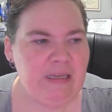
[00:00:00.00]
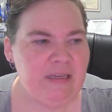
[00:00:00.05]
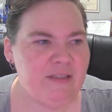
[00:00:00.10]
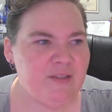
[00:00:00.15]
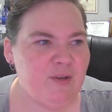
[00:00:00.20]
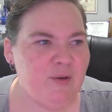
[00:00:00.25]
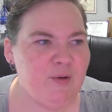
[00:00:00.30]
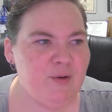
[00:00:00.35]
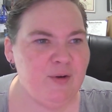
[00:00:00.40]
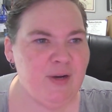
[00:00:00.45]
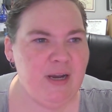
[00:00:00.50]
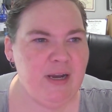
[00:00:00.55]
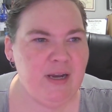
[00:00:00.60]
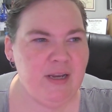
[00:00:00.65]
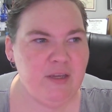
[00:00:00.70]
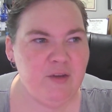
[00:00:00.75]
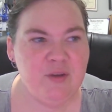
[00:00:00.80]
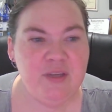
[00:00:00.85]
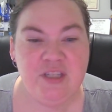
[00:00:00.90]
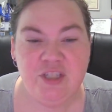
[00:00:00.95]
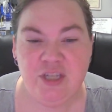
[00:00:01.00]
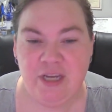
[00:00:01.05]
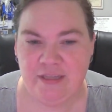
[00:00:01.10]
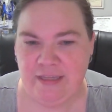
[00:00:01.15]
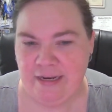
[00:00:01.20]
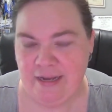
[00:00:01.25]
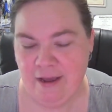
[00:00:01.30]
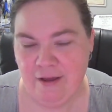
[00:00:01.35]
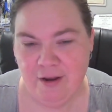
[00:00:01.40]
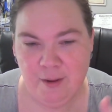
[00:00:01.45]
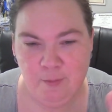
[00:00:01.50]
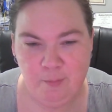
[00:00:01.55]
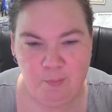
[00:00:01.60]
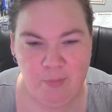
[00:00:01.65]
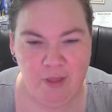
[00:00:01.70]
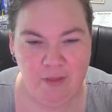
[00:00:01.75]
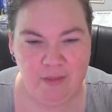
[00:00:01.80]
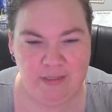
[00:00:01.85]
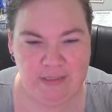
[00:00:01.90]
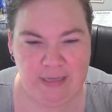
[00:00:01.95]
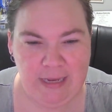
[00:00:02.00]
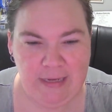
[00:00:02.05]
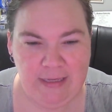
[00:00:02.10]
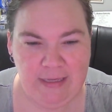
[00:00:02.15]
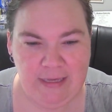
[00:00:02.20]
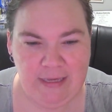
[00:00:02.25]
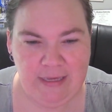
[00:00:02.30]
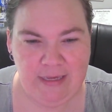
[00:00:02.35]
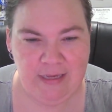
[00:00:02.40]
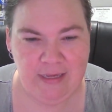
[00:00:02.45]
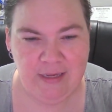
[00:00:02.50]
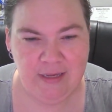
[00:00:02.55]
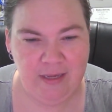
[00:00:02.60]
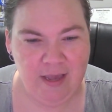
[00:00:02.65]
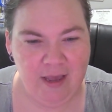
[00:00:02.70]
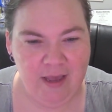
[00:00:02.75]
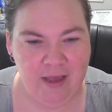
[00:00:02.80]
So you can check that out at melthetechie